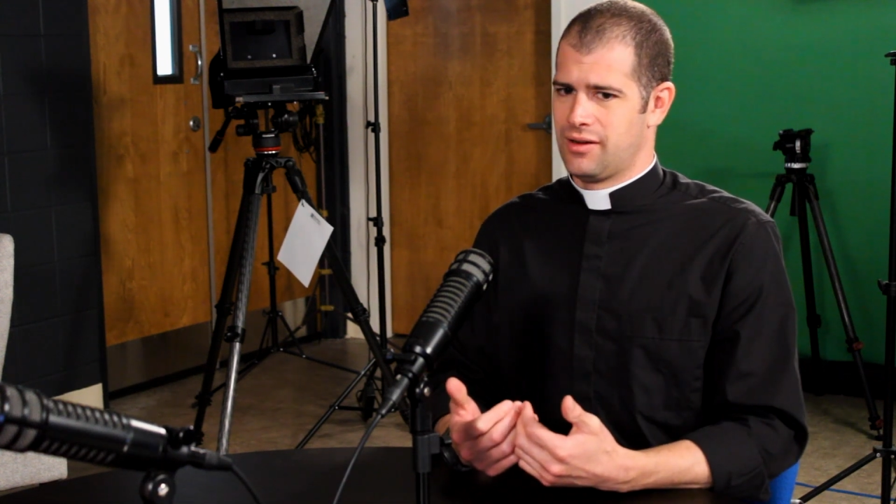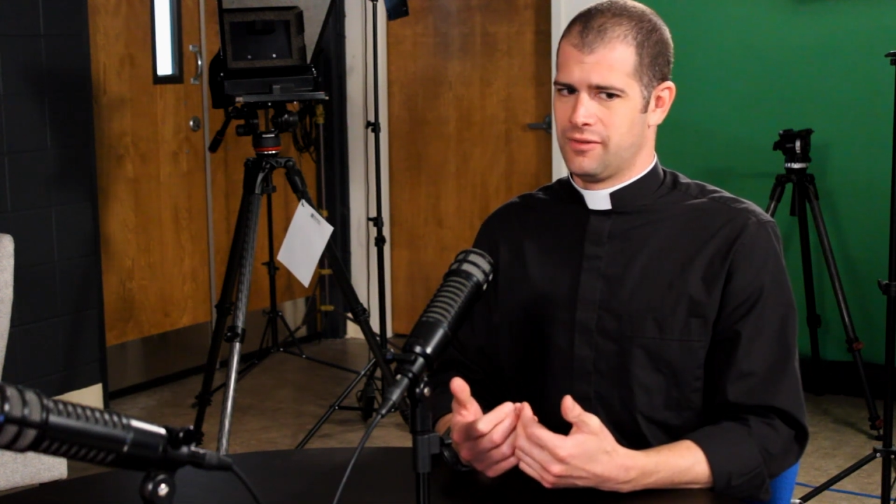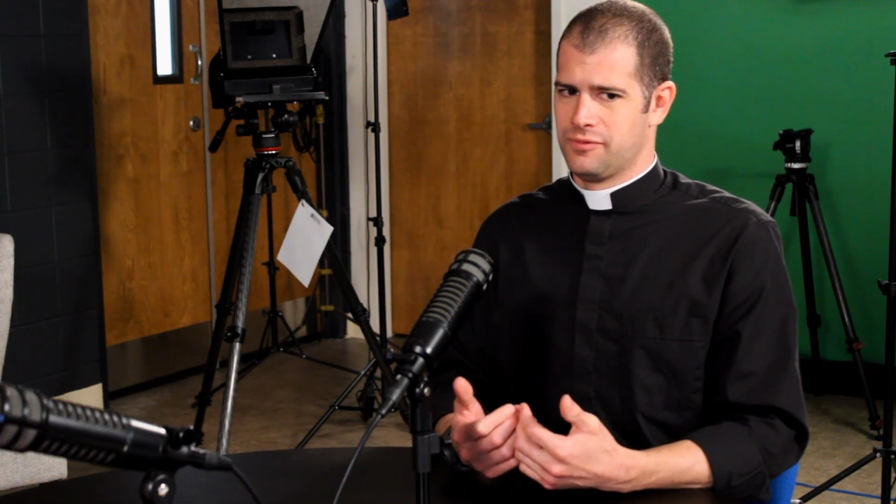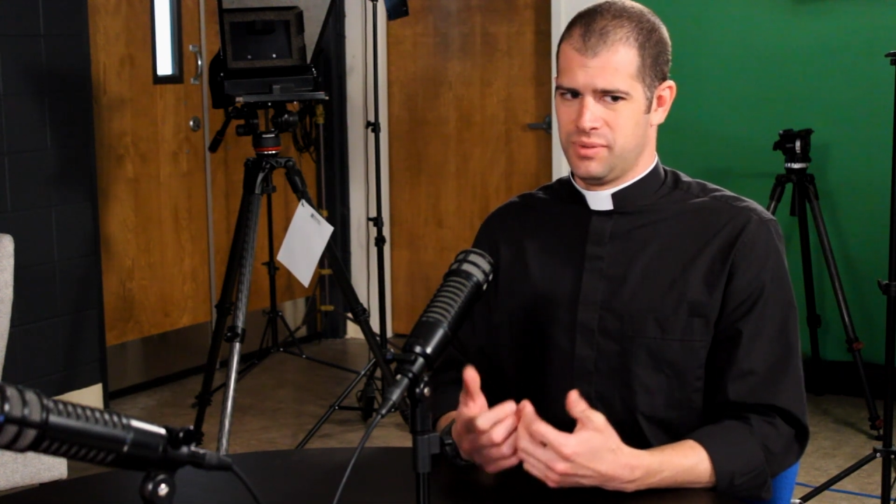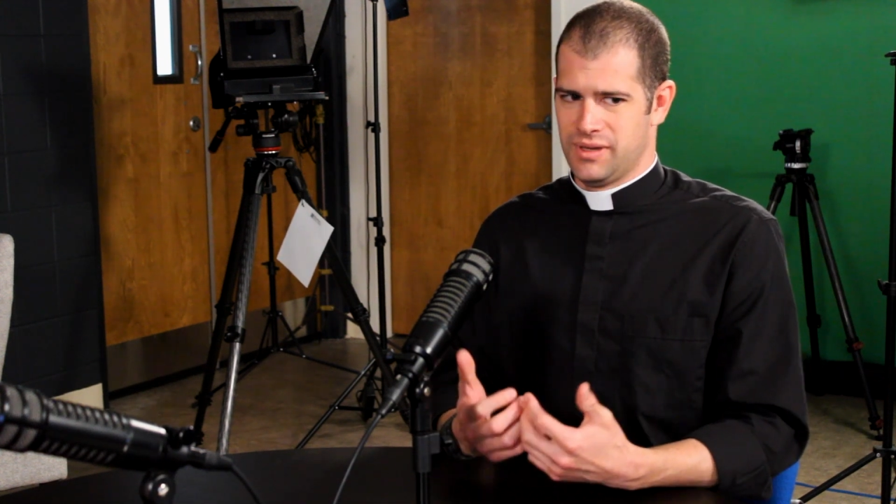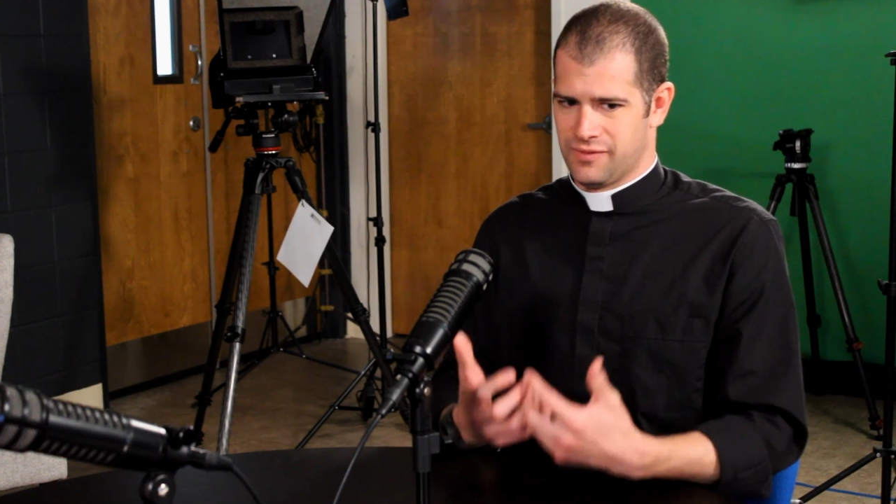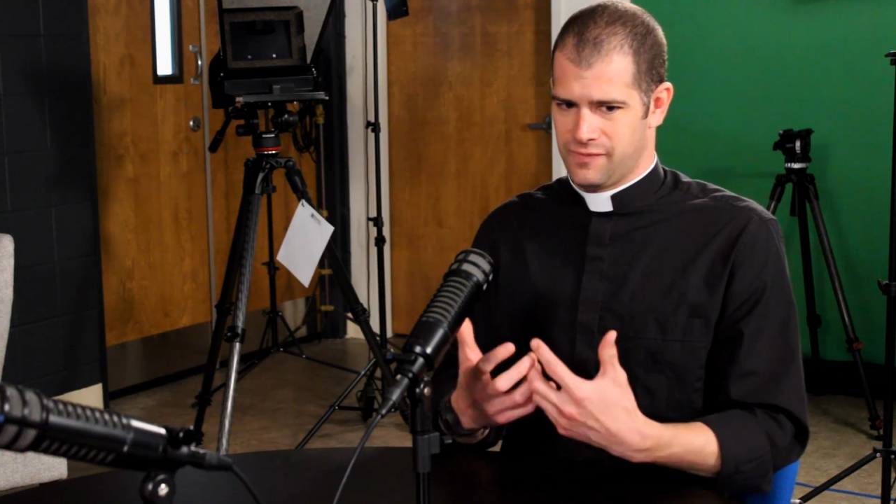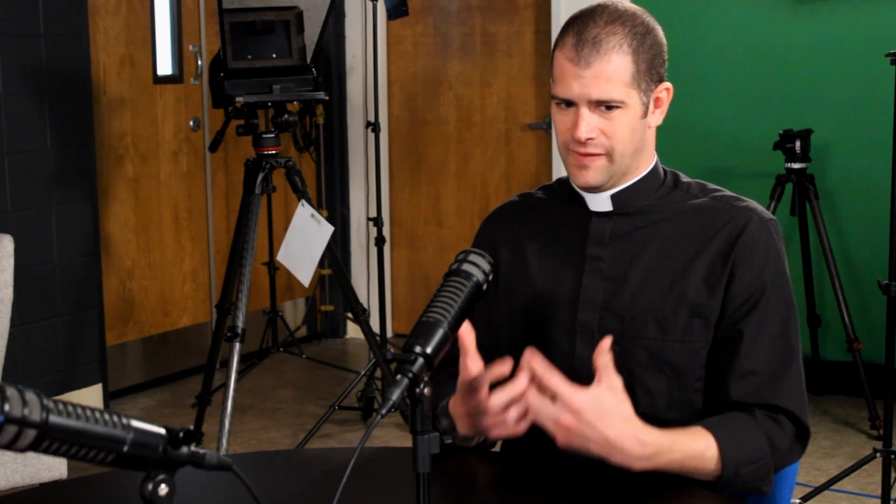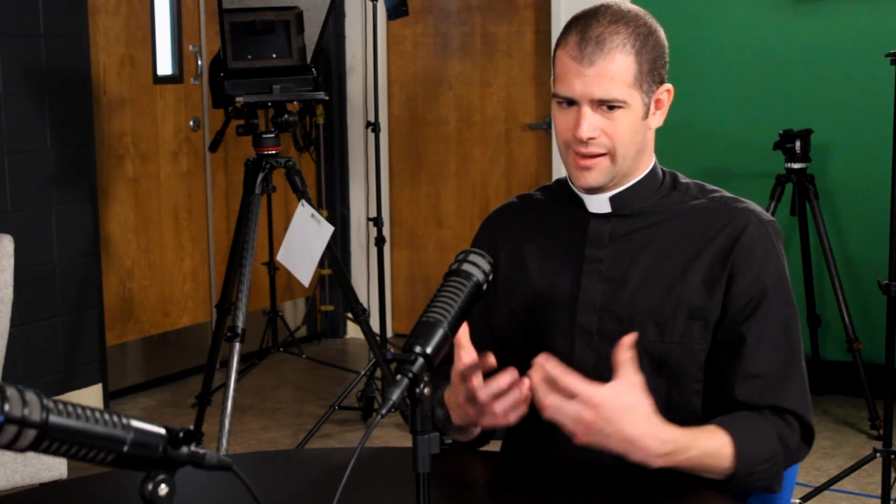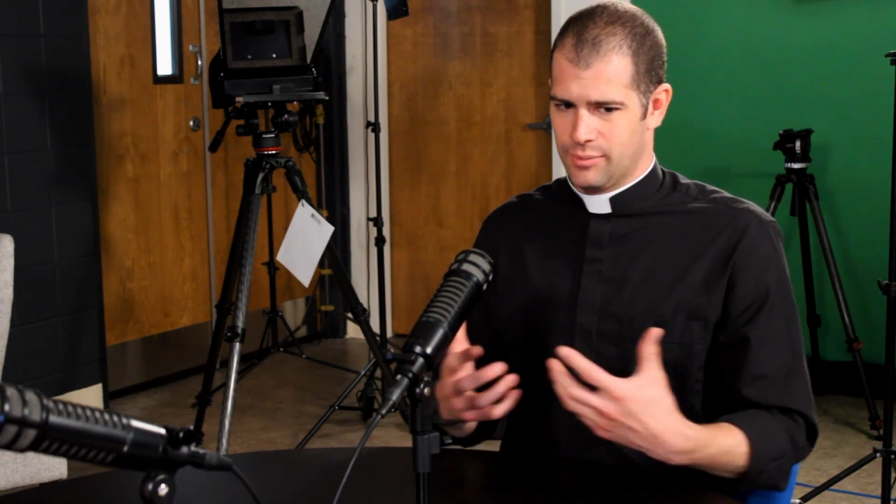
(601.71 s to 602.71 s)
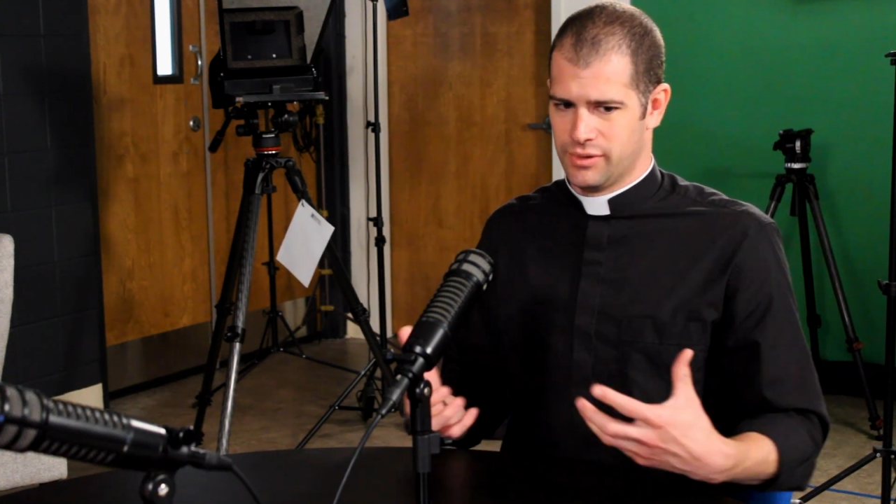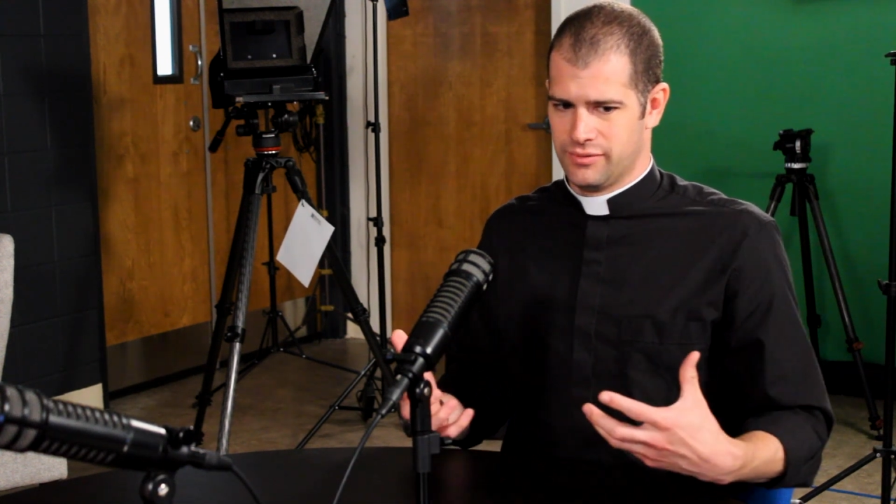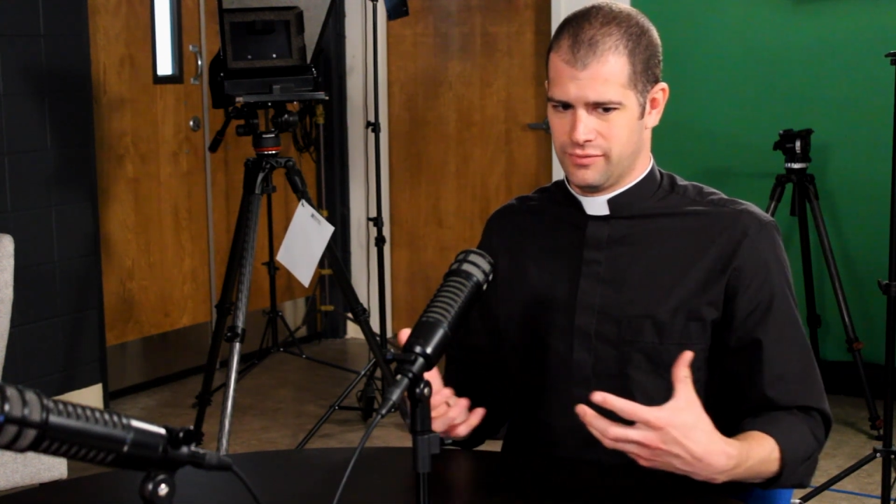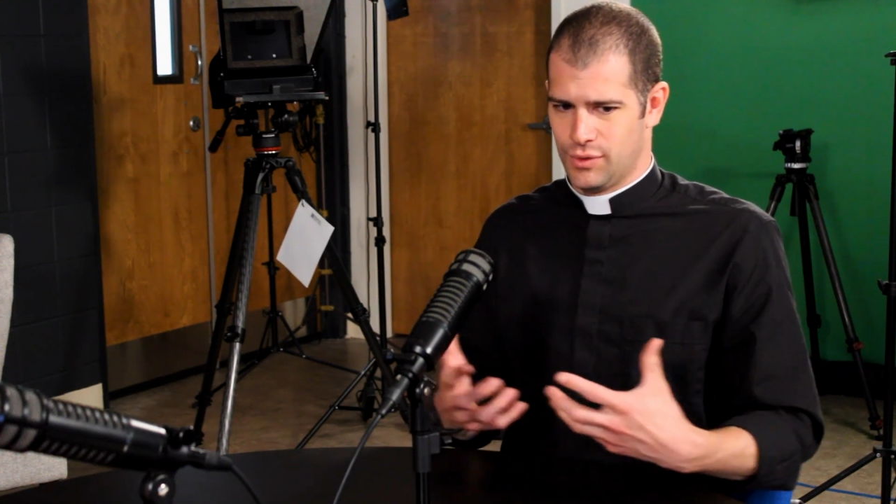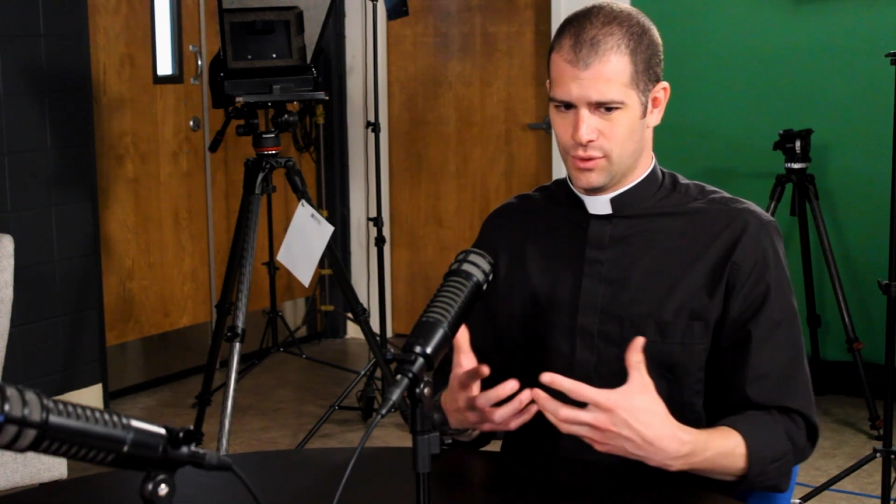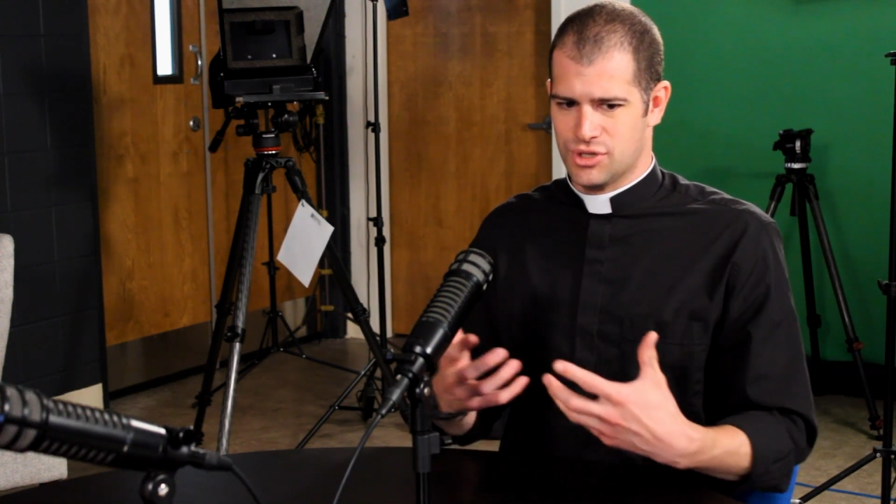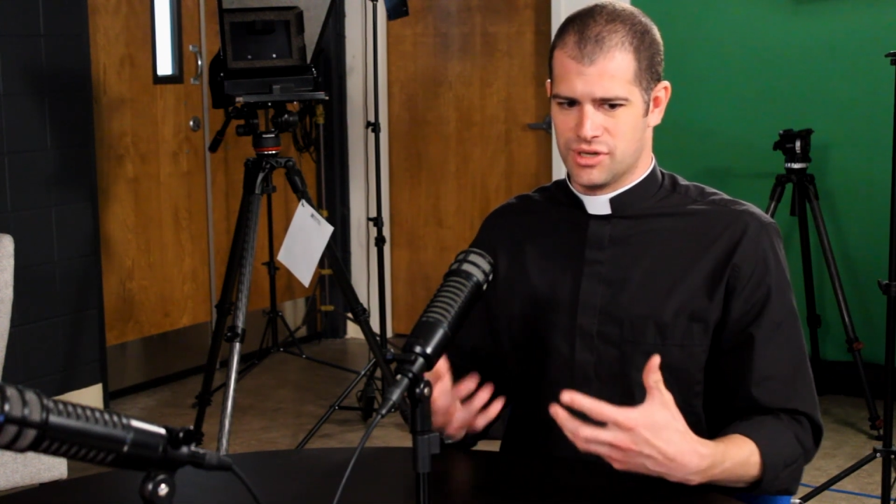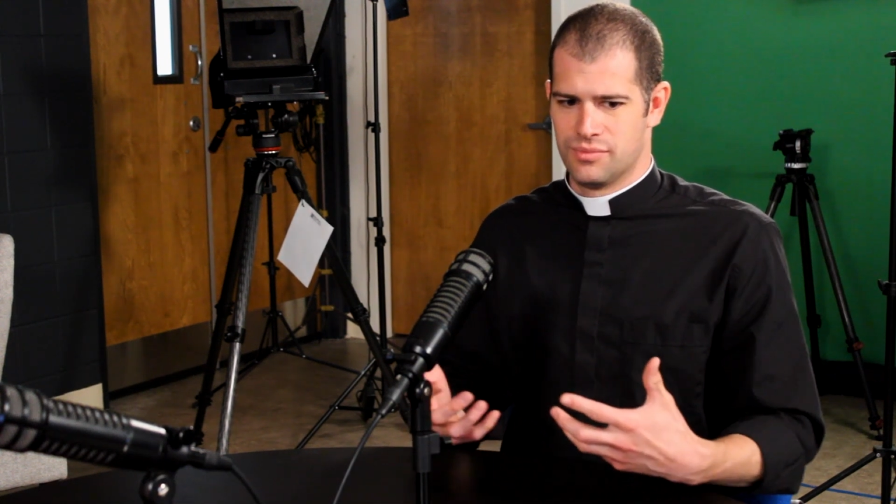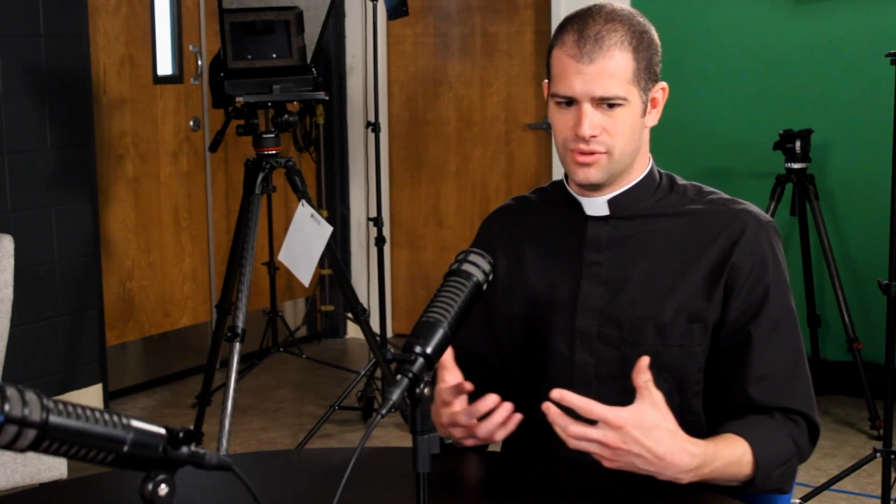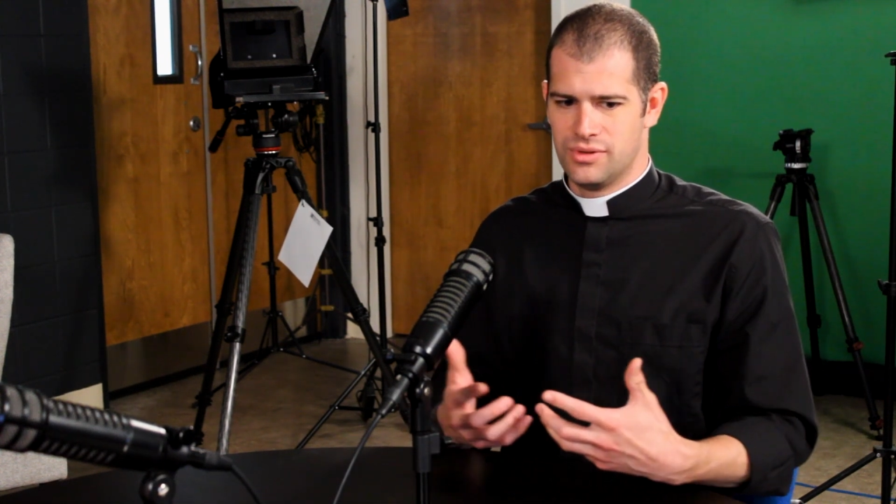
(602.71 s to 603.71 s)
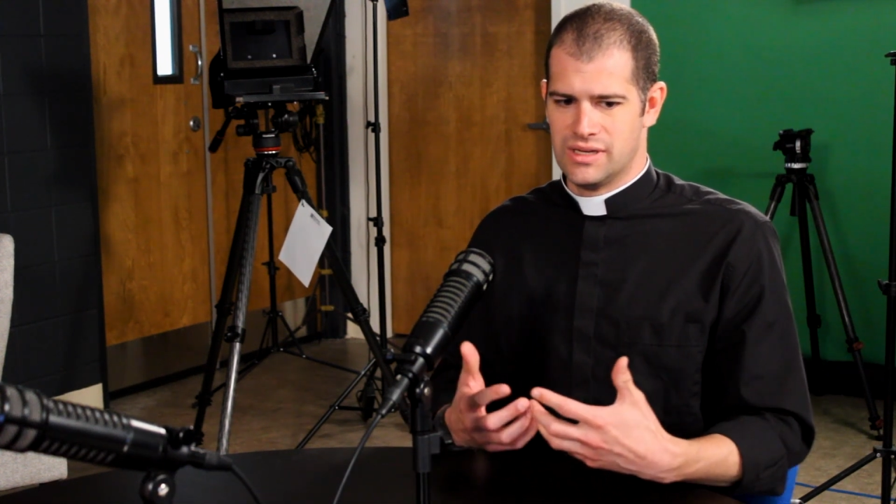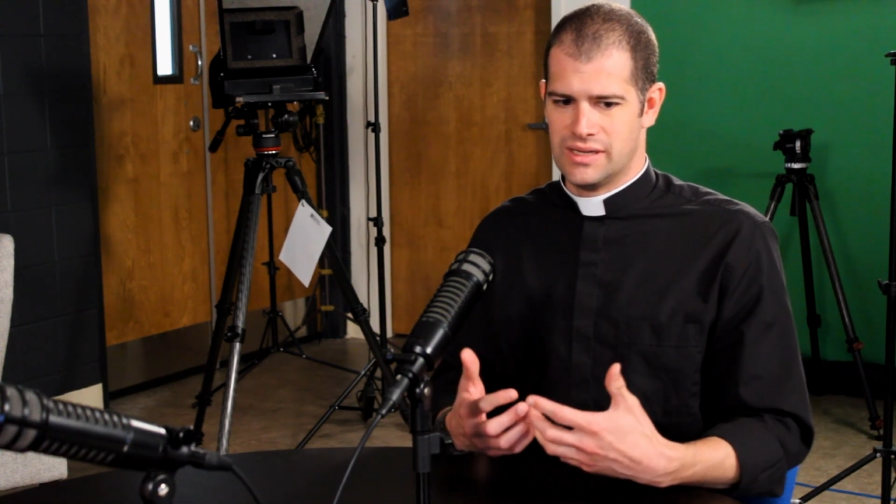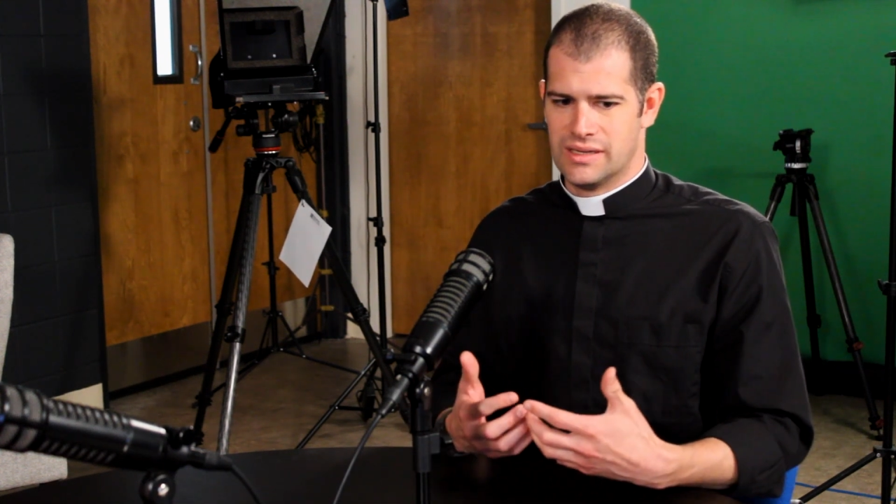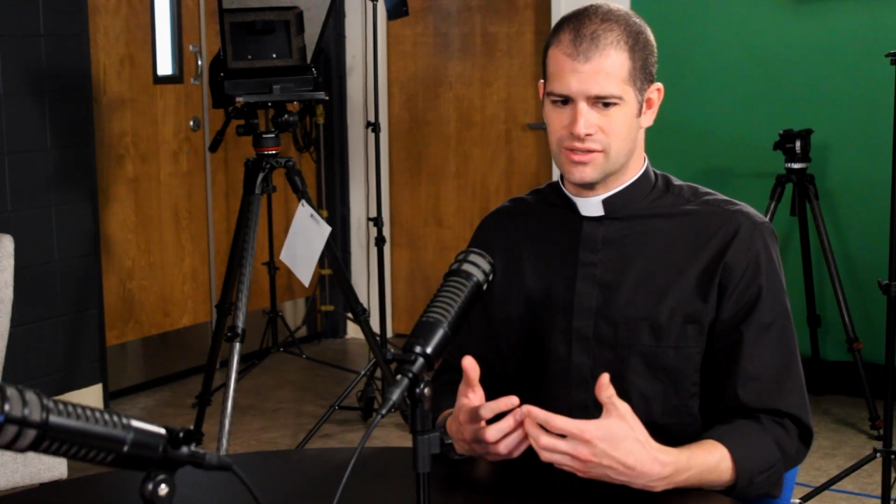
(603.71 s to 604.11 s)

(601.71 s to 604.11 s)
of being a vibrant, large community